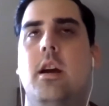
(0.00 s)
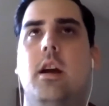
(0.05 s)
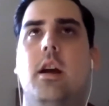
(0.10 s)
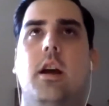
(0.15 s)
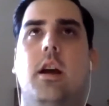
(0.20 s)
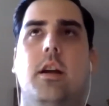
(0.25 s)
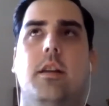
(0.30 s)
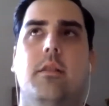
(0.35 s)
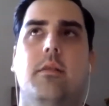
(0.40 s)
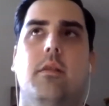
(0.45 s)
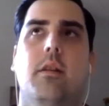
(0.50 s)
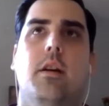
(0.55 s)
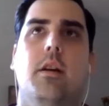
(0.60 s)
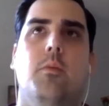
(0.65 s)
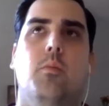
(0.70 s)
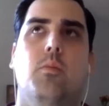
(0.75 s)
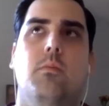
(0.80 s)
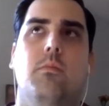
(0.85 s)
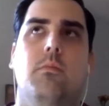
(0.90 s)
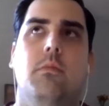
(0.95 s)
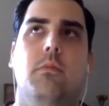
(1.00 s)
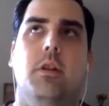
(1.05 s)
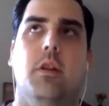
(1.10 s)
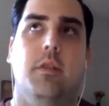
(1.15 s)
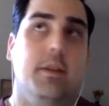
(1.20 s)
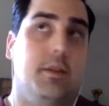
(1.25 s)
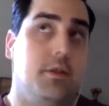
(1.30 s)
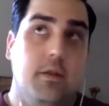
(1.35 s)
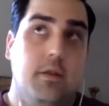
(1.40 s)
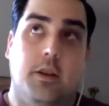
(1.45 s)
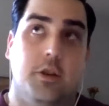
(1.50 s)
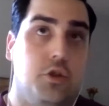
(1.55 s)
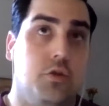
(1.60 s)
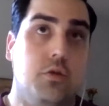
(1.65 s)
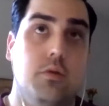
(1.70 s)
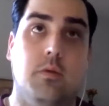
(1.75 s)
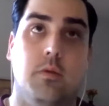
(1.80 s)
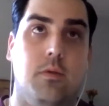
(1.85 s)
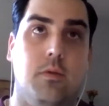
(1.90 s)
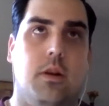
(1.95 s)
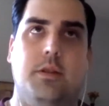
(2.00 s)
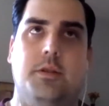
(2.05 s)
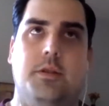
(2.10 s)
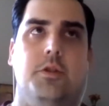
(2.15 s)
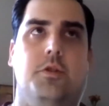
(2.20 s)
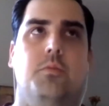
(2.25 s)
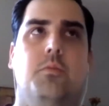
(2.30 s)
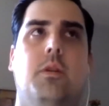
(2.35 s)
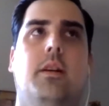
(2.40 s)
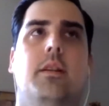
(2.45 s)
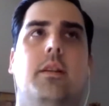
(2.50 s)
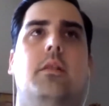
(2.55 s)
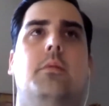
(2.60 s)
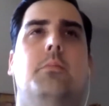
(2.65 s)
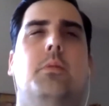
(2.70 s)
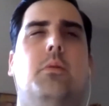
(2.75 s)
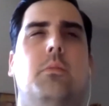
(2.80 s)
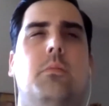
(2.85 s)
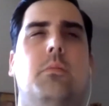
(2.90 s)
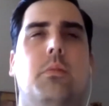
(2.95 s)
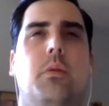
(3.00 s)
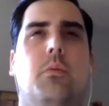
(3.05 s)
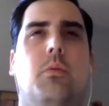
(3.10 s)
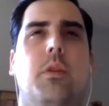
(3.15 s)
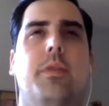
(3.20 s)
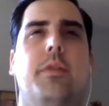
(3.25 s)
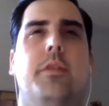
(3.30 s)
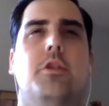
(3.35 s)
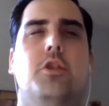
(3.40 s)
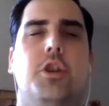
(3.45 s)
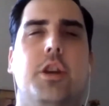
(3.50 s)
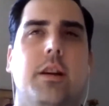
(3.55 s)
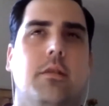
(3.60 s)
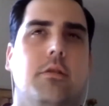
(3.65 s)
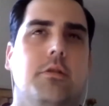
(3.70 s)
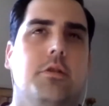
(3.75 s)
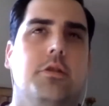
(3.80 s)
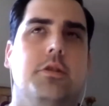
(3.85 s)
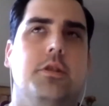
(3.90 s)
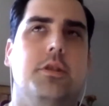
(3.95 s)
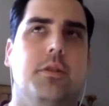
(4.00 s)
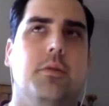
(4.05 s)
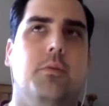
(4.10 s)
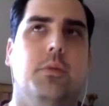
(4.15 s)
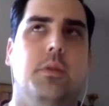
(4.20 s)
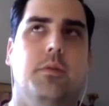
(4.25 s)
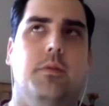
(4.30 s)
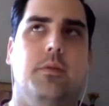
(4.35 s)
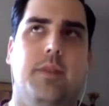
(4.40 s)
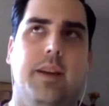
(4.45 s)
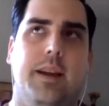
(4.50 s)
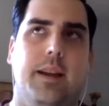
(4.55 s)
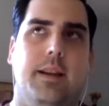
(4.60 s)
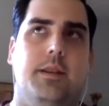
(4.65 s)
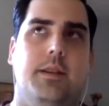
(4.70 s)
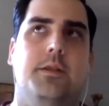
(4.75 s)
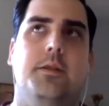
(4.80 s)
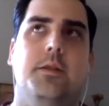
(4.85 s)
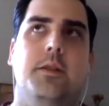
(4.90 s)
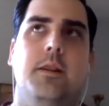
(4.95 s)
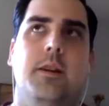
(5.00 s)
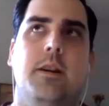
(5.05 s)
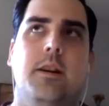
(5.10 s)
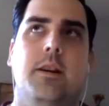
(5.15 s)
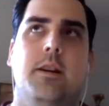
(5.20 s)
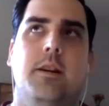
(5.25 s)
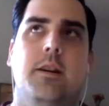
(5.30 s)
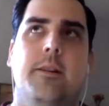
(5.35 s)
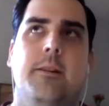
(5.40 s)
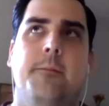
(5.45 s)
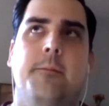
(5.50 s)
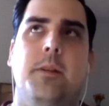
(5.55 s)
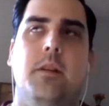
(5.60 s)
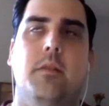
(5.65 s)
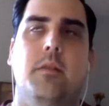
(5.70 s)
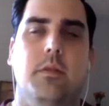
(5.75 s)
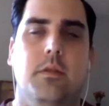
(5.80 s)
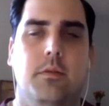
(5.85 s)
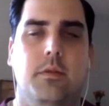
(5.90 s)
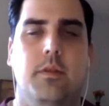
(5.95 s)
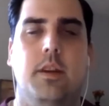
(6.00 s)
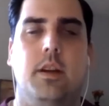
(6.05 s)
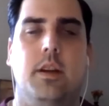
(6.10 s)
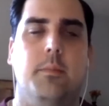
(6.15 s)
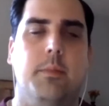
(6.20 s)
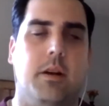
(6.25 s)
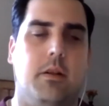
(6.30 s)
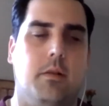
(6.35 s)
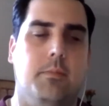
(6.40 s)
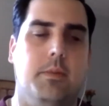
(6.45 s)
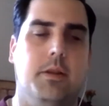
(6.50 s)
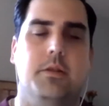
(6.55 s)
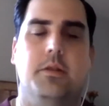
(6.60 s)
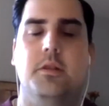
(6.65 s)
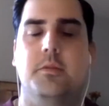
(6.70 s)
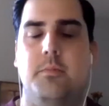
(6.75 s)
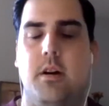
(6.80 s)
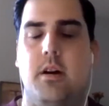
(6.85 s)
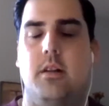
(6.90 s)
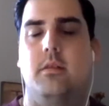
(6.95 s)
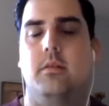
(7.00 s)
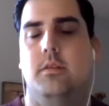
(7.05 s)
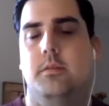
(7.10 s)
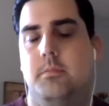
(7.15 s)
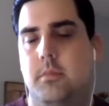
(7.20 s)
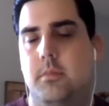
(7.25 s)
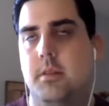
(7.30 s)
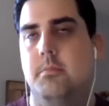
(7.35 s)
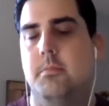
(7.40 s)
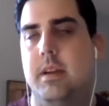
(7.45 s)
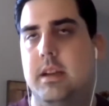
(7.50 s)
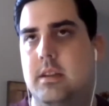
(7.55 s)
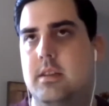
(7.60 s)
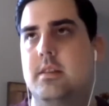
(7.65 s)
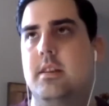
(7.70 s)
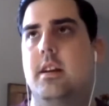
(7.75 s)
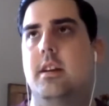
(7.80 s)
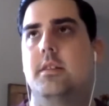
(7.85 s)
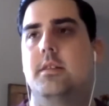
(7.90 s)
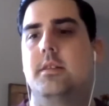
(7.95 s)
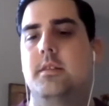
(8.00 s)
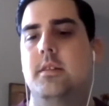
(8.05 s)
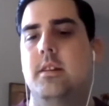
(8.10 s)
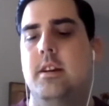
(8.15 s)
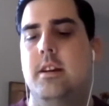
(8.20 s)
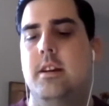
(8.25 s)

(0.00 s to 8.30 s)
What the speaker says: And that's true for us as well. But one of the challenges that we faced, and if you think about our business model, it makes sense.